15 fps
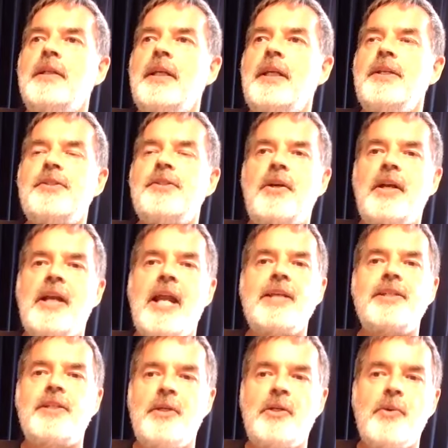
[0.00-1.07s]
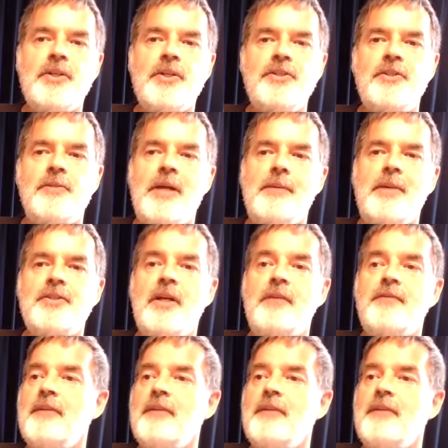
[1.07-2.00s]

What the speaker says: he started asking me questions about myself.